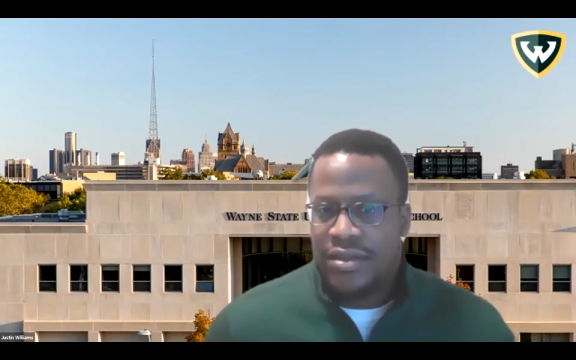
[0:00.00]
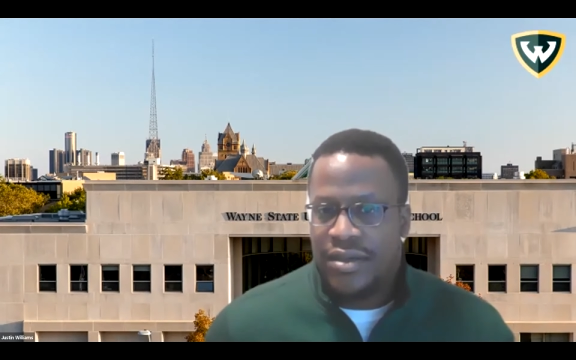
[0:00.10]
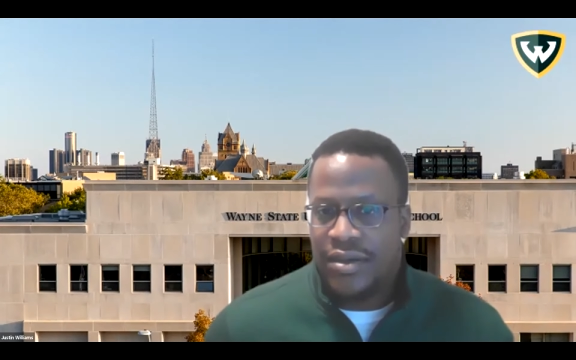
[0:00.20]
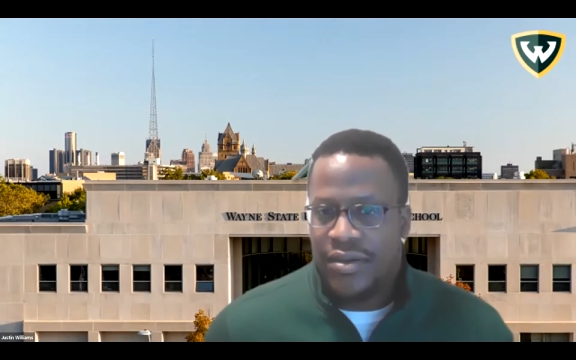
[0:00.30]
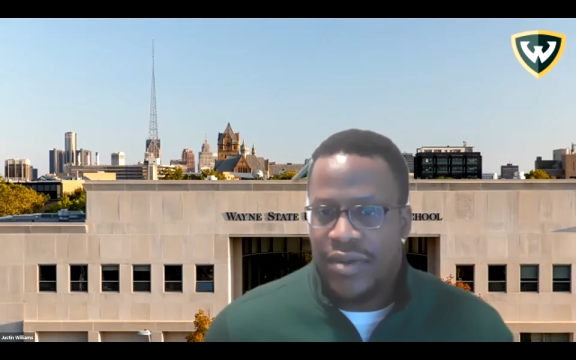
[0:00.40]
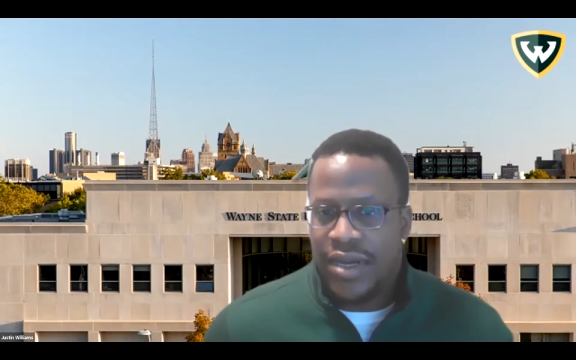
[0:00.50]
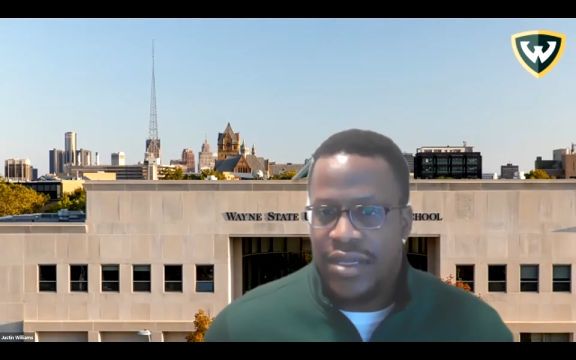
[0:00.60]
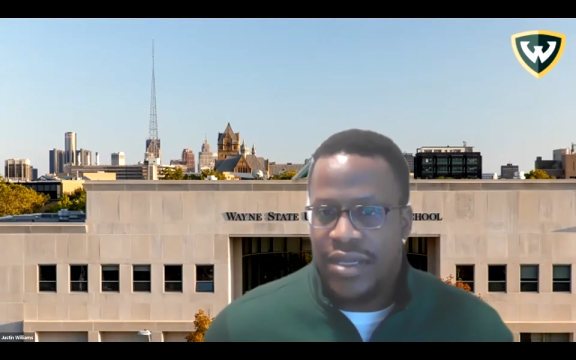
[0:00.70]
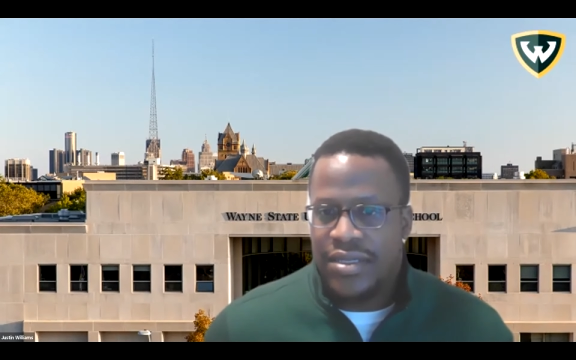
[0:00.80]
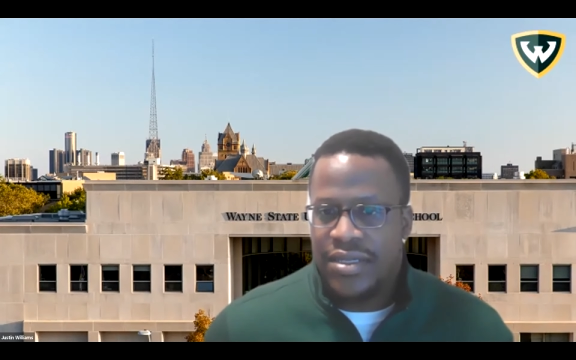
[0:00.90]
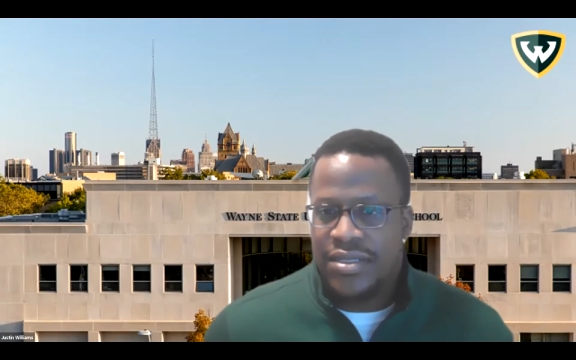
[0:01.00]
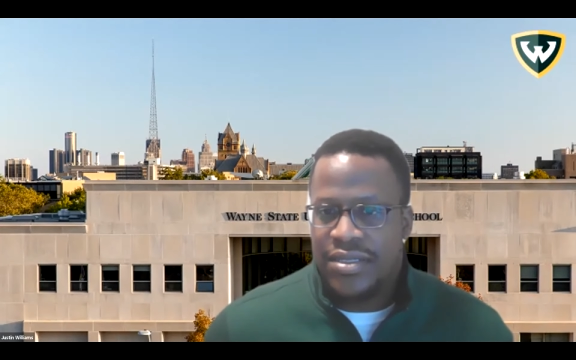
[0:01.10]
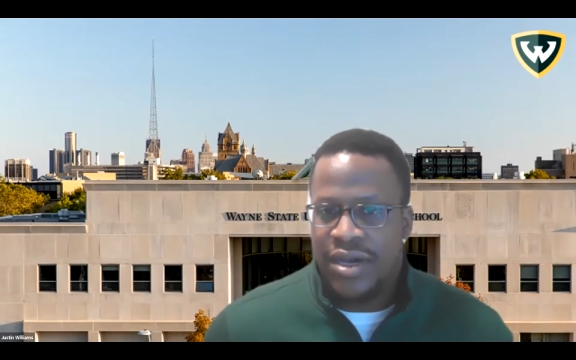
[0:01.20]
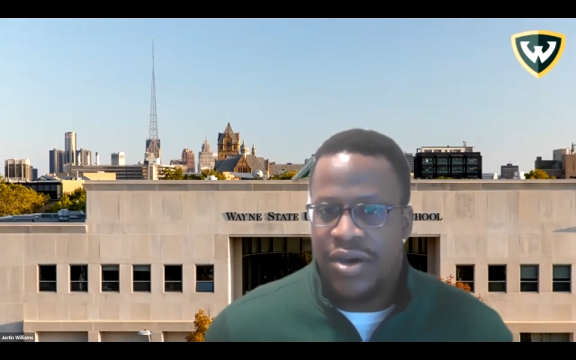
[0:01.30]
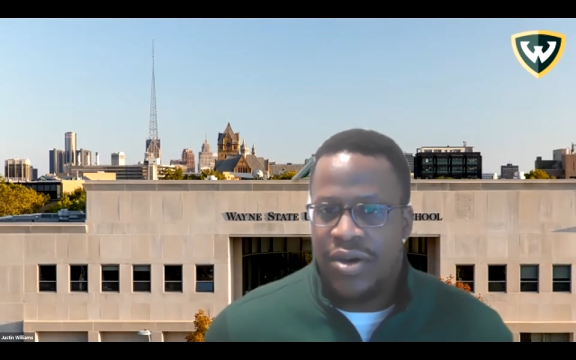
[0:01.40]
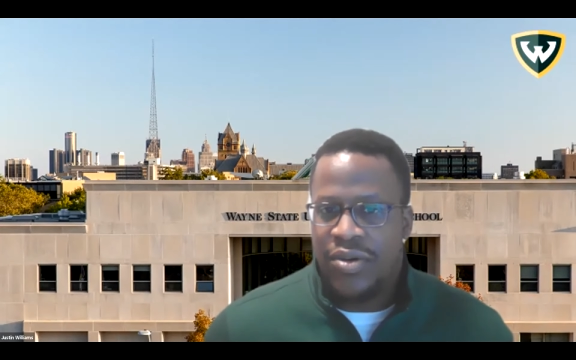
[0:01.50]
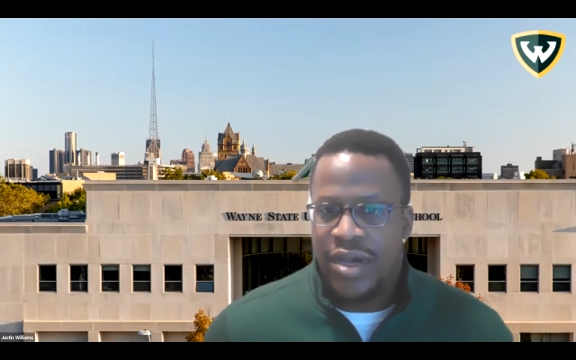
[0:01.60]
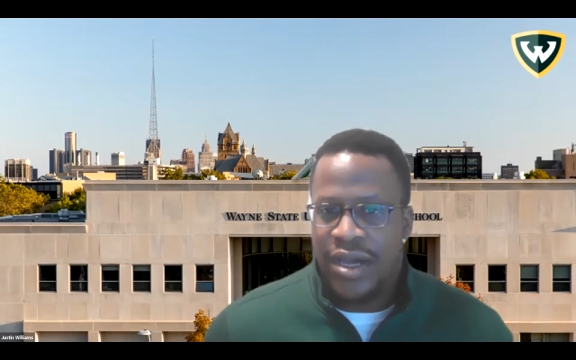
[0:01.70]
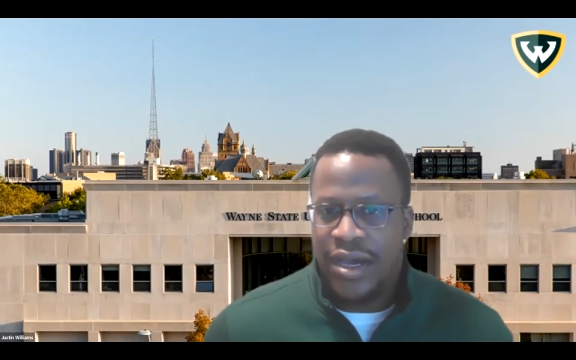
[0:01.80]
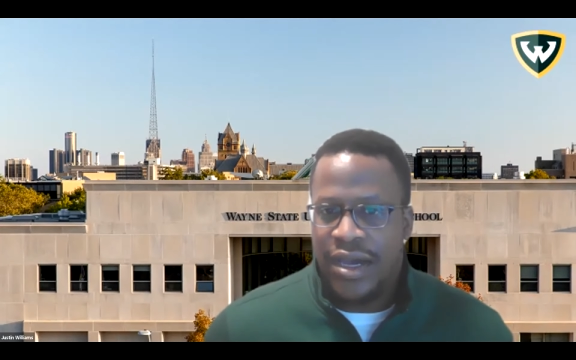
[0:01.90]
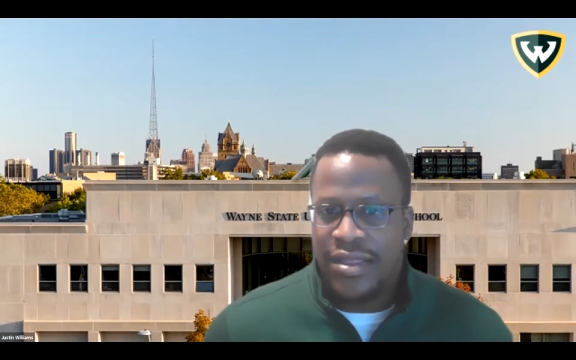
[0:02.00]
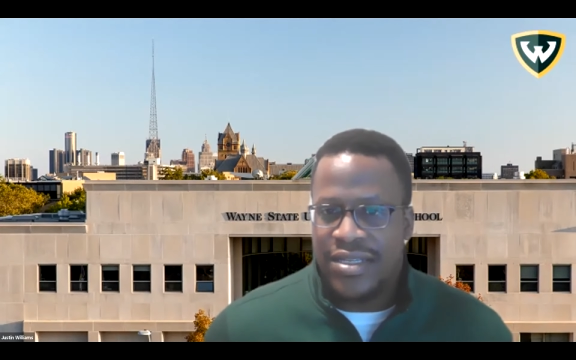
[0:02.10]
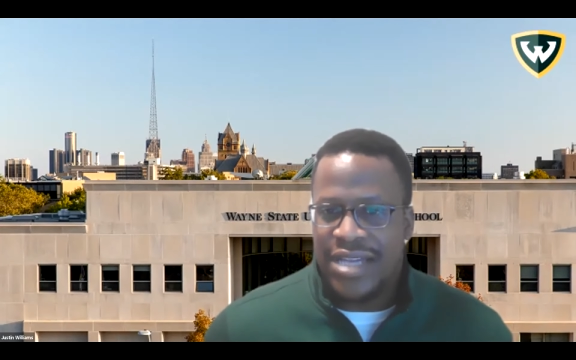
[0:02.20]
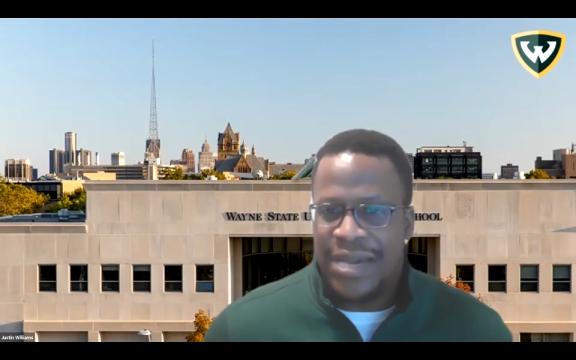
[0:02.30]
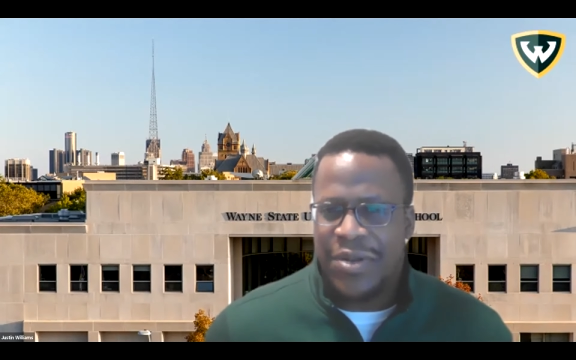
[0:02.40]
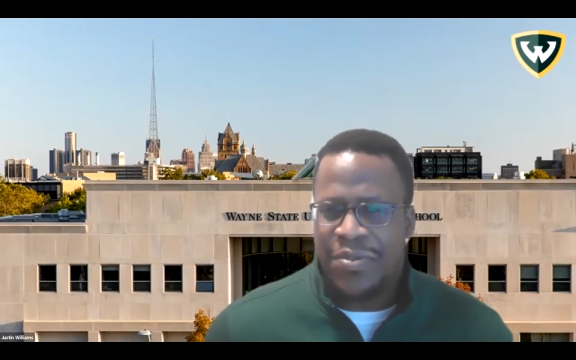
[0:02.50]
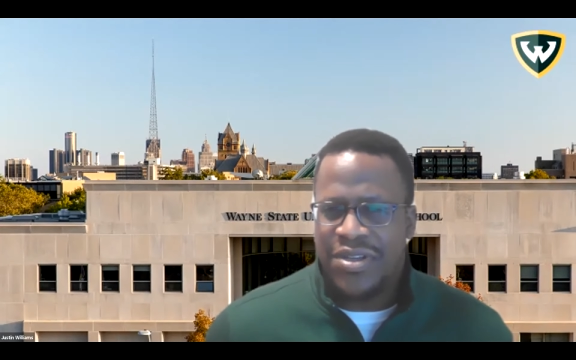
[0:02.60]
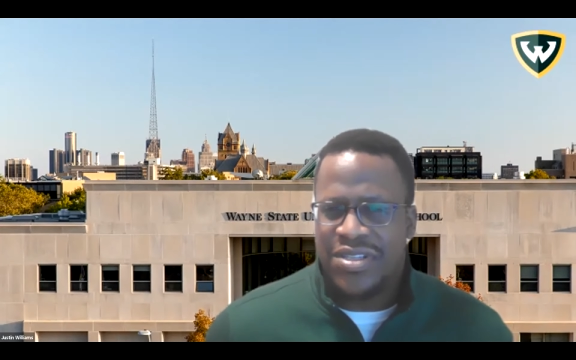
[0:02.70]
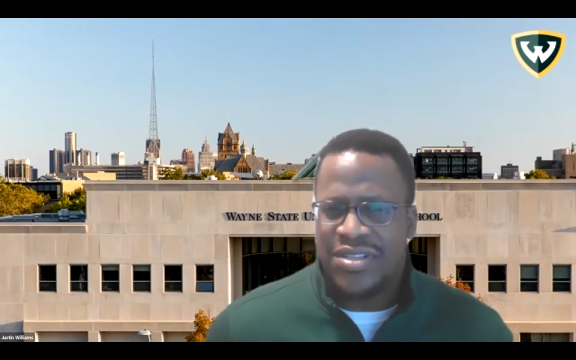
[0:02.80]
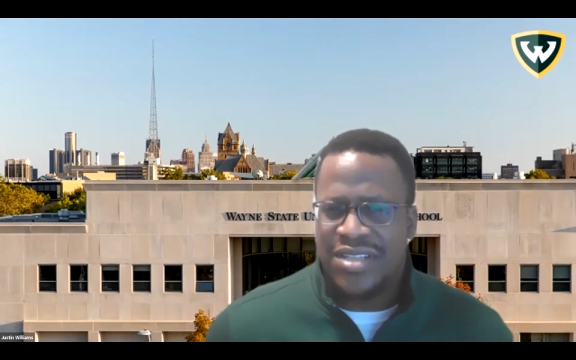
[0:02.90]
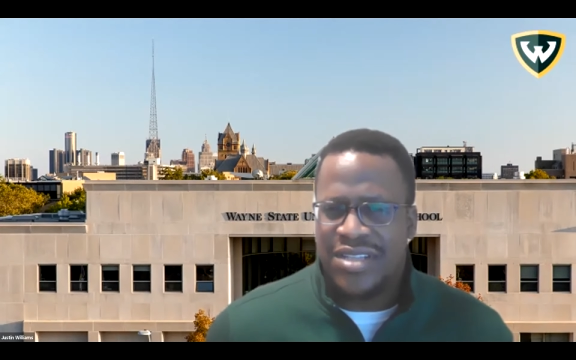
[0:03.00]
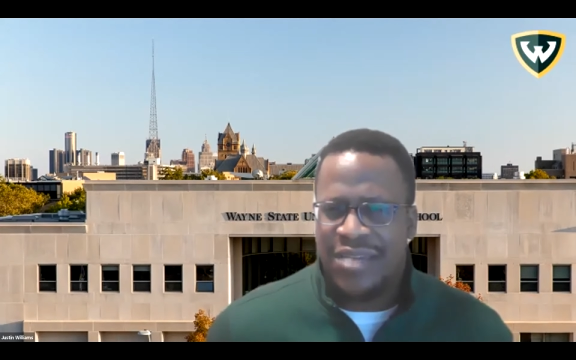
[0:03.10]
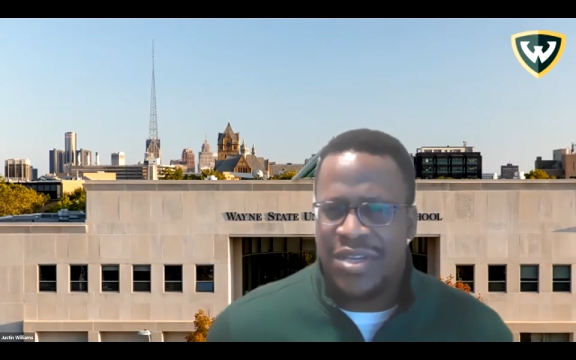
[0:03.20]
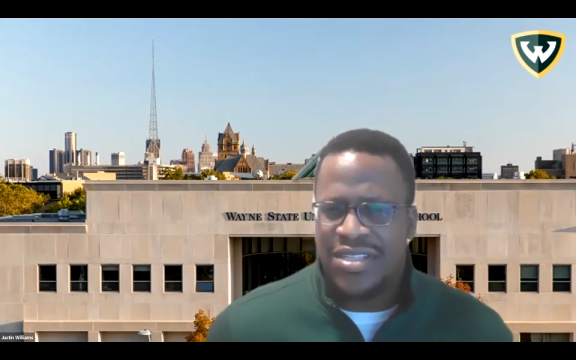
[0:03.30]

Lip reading: All right. So at the top of the personal statement,